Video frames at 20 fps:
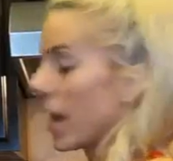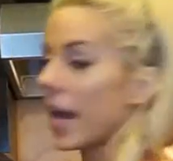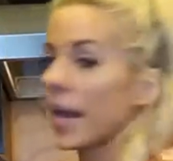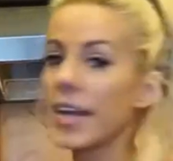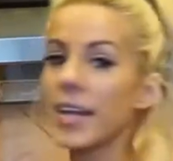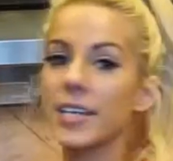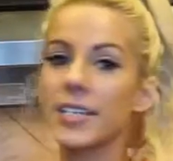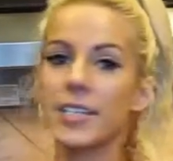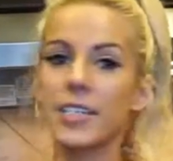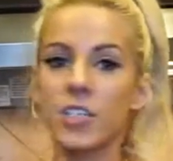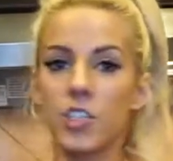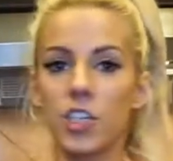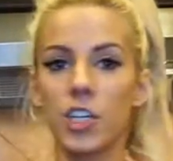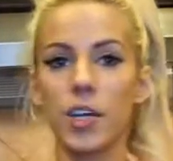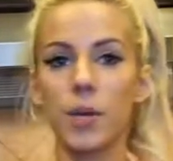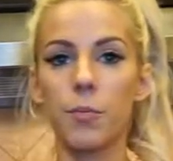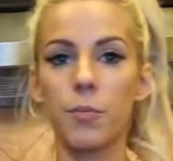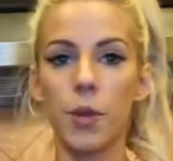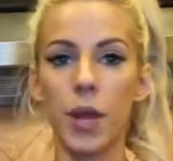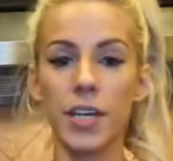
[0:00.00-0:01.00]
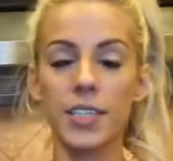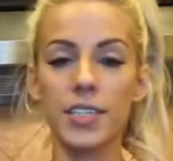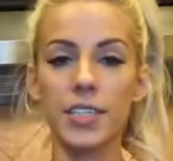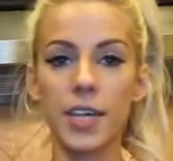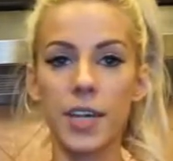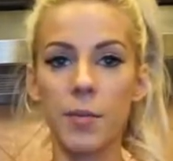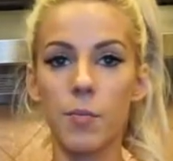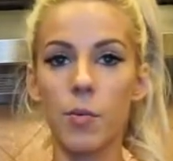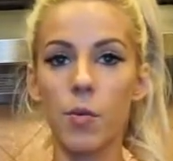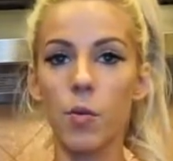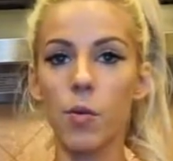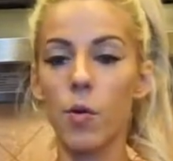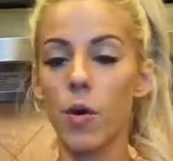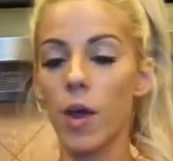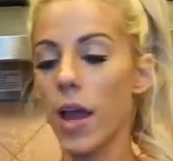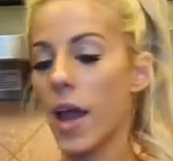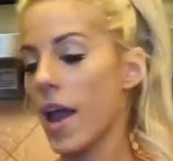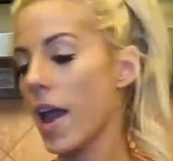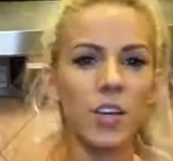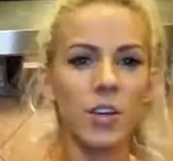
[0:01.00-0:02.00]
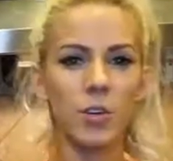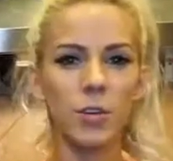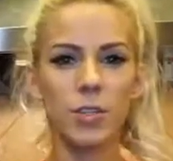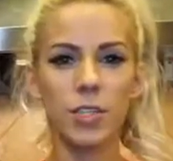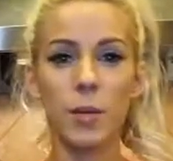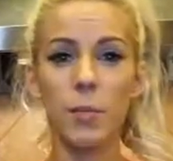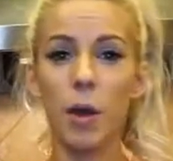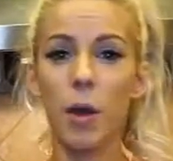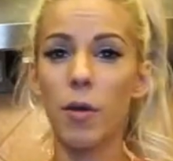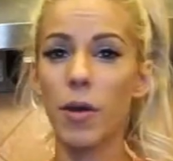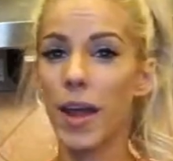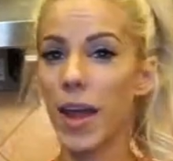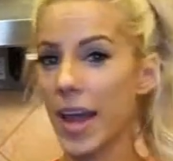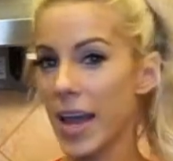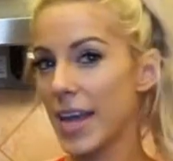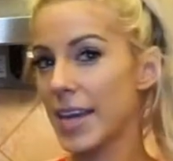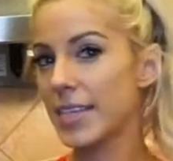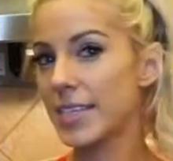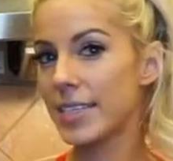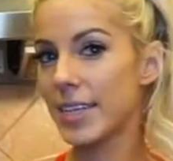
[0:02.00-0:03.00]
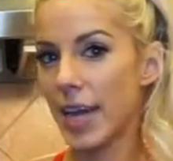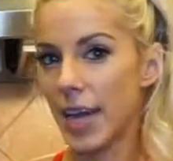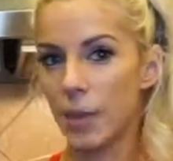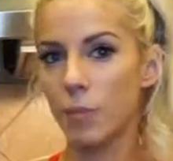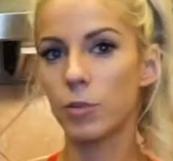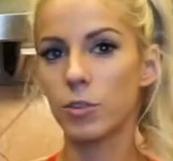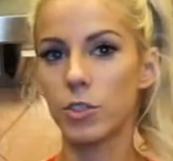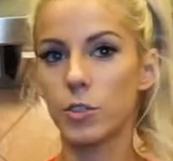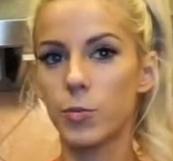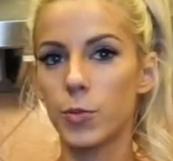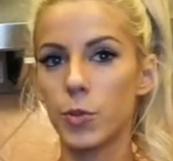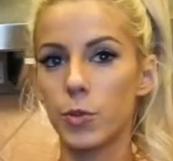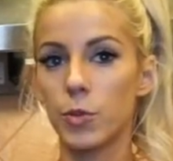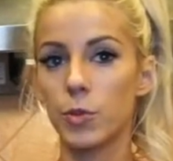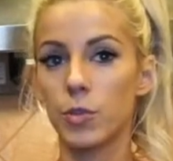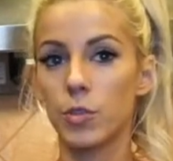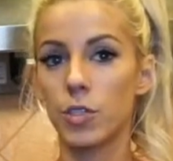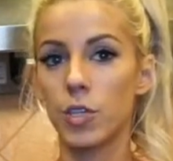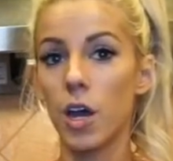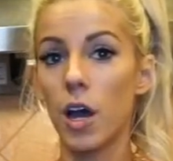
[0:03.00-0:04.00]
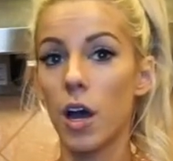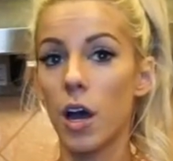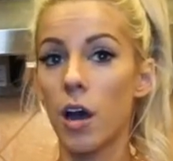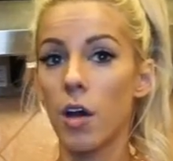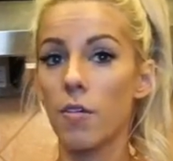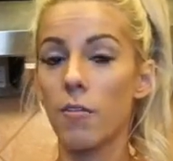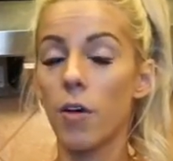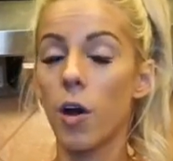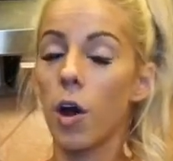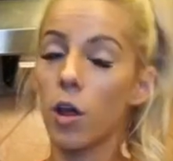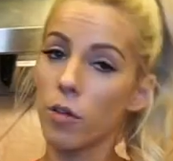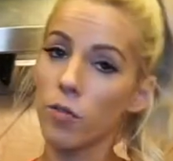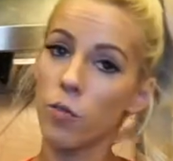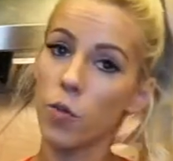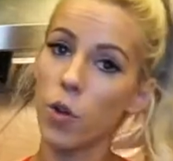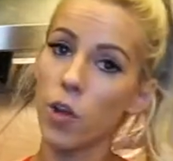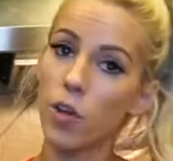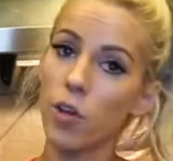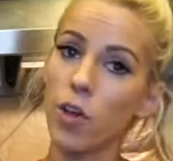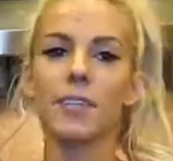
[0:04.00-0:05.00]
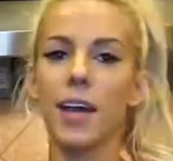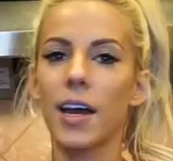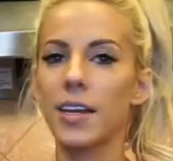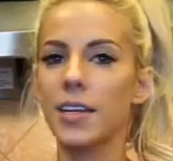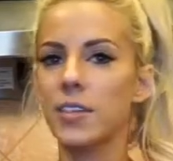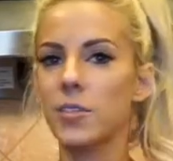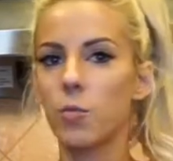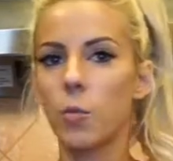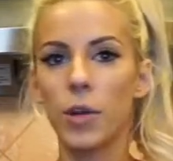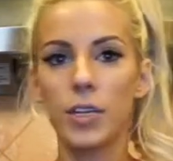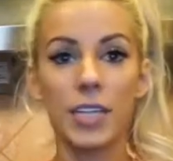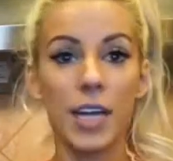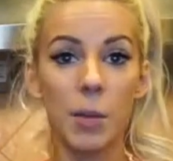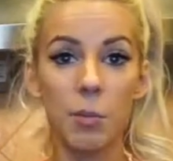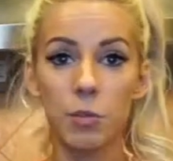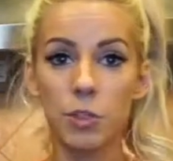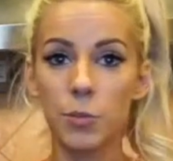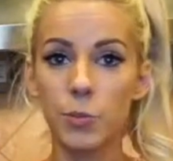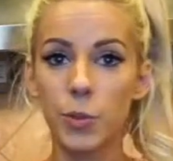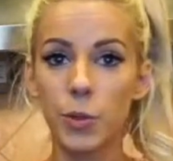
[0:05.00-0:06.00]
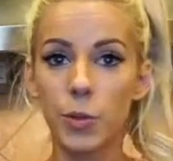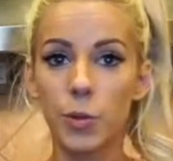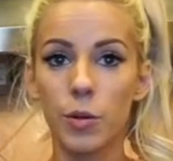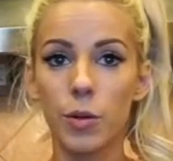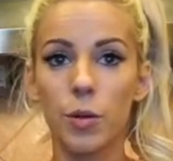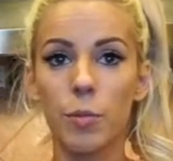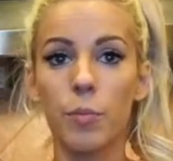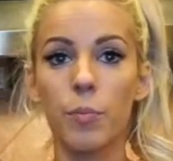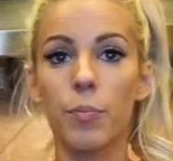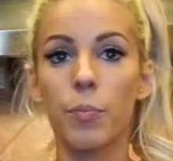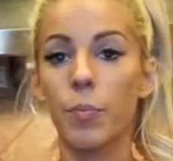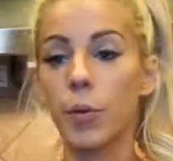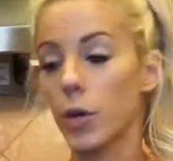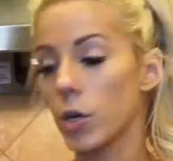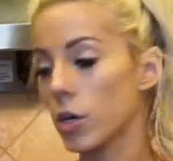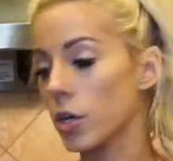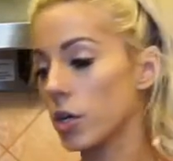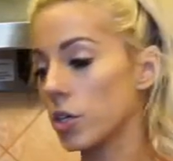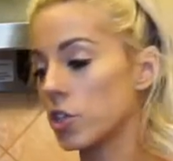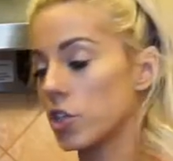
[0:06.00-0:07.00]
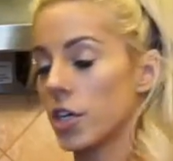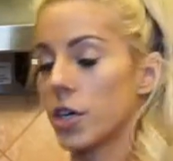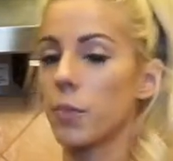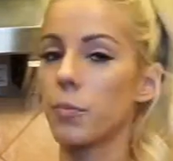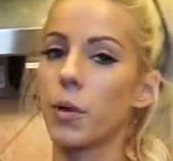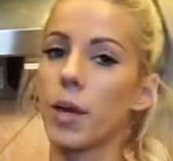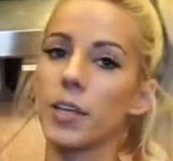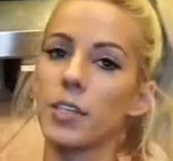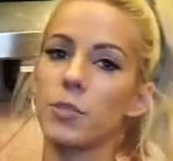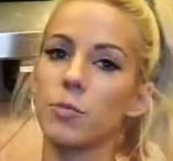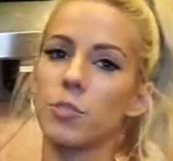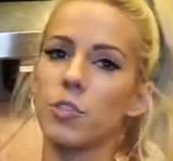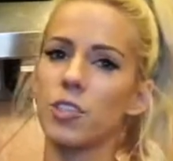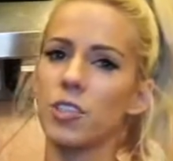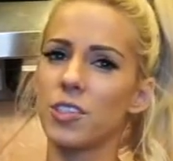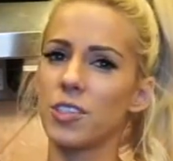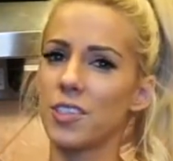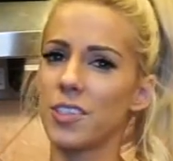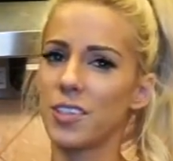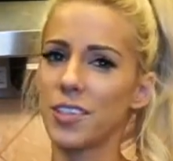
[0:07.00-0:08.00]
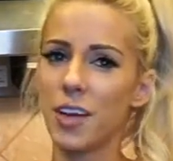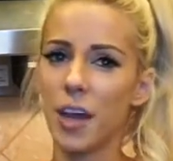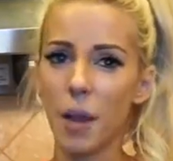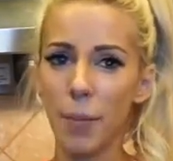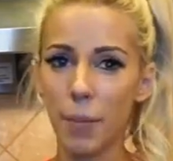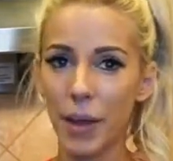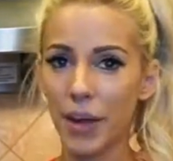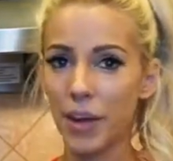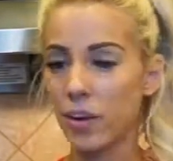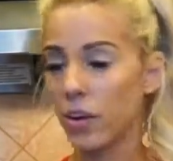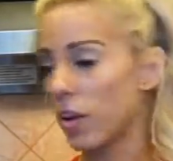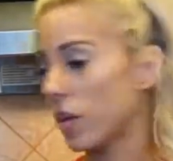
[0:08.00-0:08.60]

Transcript: 8 chicken breasts in a bowl, used about 8 tablespoons of olive oil. That is 1 tablespoon per chicken breast, which is not bad at